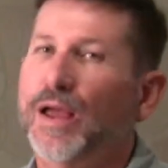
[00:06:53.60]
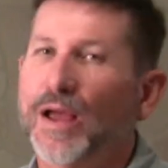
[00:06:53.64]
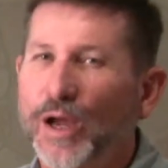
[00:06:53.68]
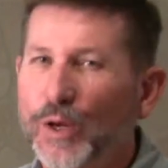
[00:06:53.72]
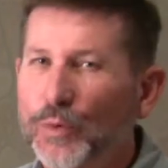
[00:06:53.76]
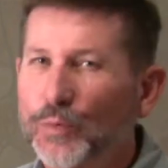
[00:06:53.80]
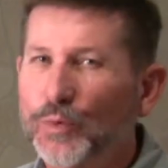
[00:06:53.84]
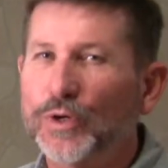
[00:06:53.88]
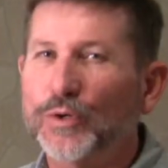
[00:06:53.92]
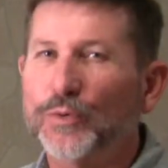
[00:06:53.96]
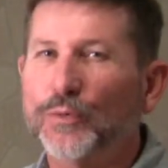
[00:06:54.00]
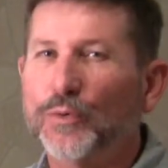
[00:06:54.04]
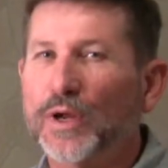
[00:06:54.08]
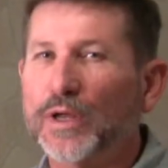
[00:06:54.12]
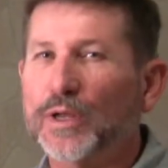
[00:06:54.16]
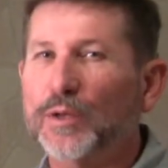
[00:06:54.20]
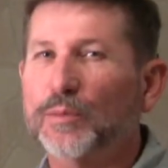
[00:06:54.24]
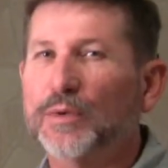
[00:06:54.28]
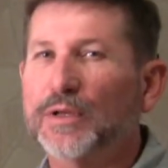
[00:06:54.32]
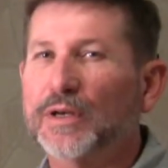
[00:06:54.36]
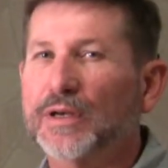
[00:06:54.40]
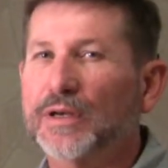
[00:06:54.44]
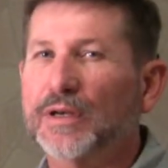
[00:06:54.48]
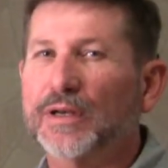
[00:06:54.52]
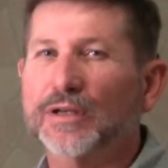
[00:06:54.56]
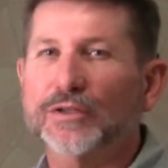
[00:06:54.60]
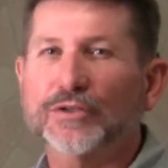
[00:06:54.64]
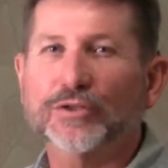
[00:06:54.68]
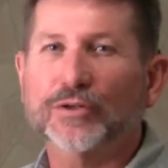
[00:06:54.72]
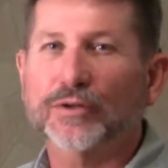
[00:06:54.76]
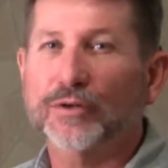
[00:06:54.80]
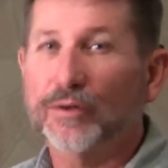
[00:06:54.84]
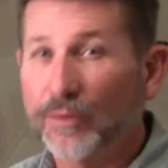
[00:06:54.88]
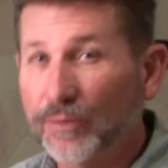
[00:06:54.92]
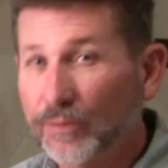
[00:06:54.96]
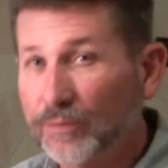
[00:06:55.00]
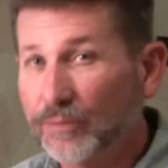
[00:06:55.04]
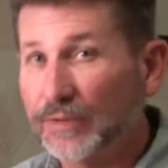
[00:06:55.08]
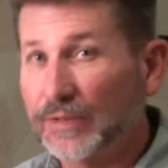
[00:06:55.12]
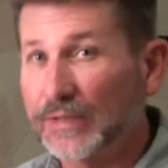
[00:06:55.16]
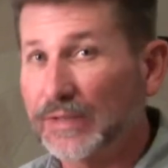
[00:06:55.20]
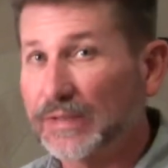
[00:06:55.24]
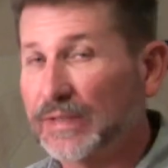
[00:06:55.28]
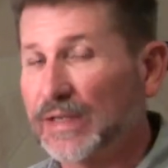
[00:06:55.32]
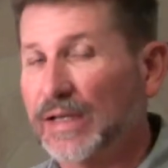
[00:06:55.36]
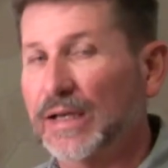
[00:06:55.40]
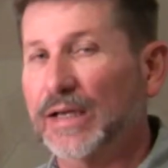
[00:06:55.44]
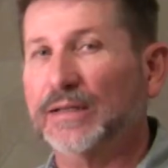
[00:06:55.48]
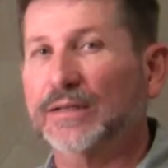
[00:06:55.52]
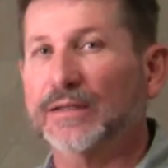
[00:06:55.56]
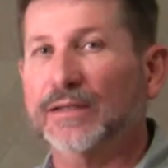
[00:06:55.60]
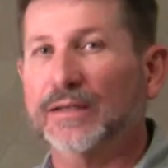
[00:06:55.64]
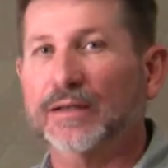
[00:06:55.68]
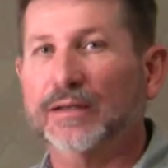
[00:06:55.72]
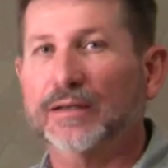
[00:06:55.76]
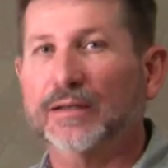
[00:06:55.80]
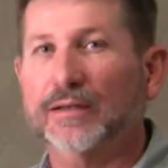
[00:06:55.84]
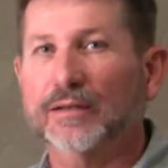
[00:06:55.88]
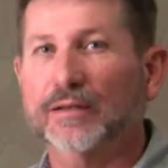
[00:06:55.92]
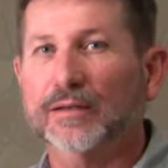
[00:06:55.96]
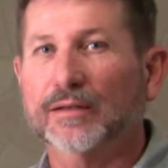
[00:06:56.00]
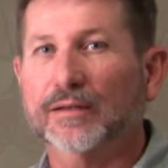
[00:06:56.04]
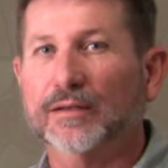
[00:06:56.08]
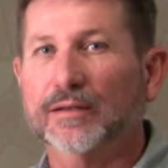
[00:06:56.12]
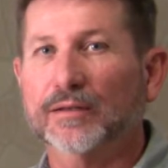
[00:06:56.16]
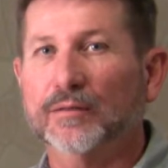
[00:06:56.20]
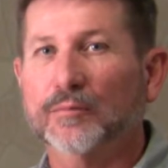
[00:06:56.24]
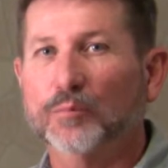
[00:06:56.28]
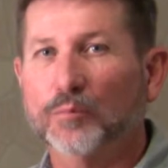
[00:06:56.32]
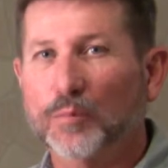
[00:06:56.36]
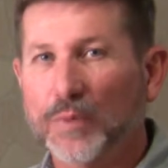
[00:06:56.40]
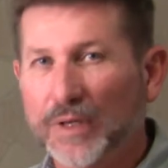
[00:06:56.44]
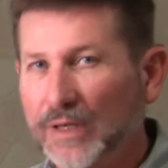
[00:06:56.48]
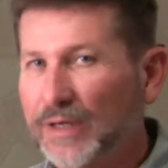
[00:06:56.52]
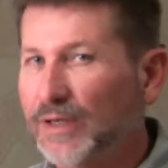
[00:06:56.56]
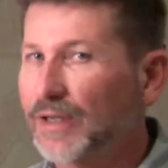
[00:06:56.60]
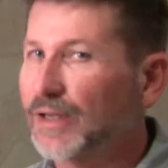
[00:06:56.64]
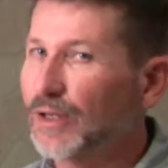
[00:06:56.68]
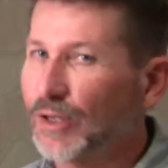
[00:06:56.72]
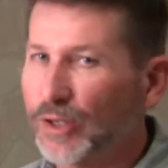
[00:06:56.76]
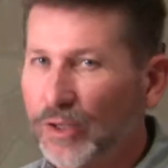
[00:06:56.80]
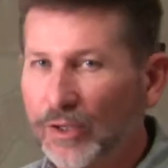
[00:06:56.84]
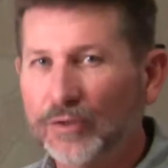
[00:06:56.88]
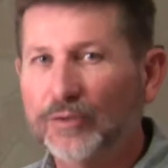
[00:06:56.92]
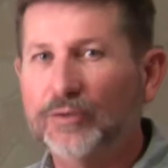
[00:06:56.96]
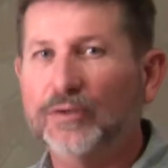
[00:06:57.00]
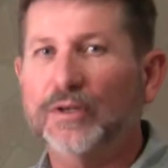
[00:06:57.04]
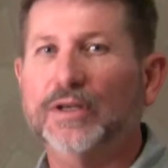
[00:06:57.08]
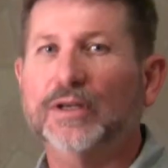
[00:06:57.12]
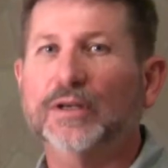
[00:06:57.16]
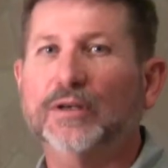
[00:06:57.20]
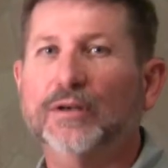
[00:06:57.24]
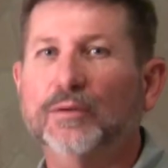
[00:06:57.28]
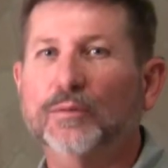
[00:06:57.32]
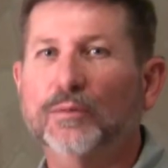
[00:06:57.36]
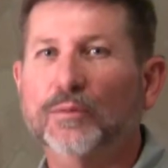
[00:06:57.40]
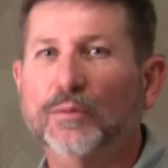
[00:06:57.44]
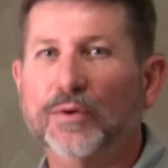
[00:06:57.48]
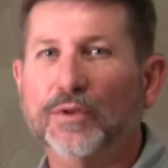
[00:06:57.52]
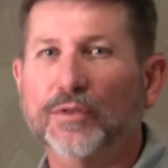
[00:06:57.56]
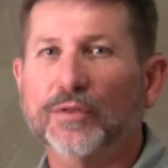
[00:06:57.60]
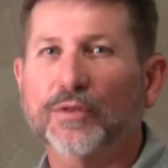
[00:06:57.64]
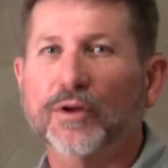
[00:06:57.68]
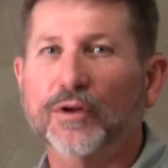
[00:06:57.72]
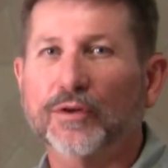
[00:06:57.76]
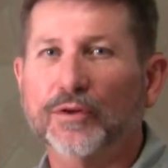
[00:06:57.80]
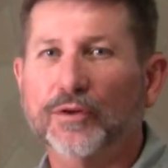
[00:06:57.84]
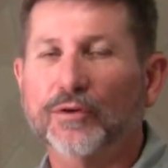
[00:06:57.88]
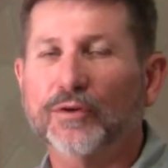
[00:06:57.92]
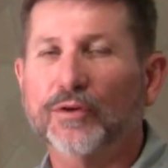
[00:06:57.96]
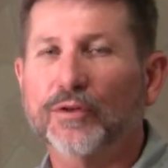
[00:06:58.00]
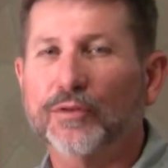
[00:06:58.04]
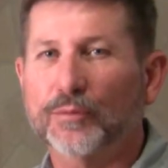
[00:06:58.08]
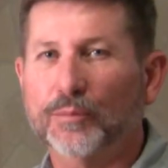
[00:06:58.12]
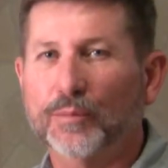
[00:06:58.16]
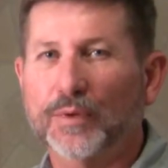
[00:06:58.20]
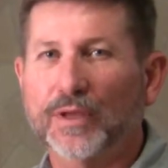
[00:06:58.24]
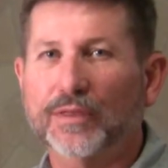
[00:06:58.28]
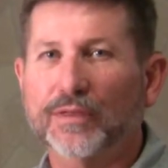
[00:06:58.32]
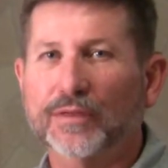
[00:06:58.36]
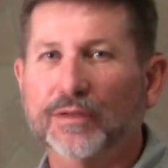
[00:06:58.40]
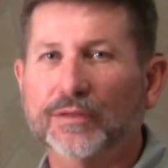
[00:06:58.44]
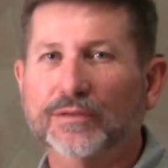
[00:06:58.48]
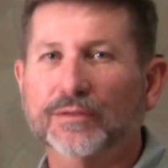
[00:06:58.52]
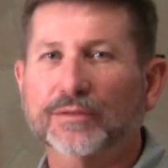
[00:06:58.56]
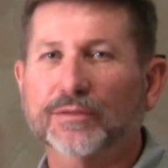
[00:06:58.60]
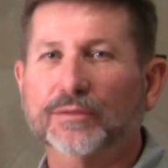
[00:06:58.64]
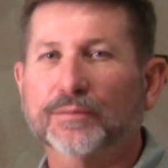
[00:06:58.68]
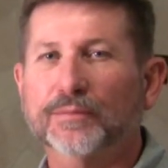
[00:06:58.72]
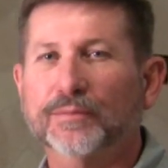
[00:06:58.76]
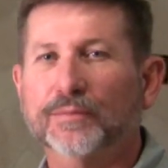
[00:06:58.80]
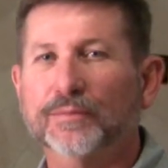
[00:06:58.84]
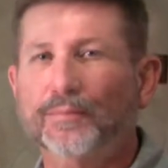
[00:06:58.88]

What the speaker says: I wouldn't recommend it as your only tactic, but include it with all your other methods.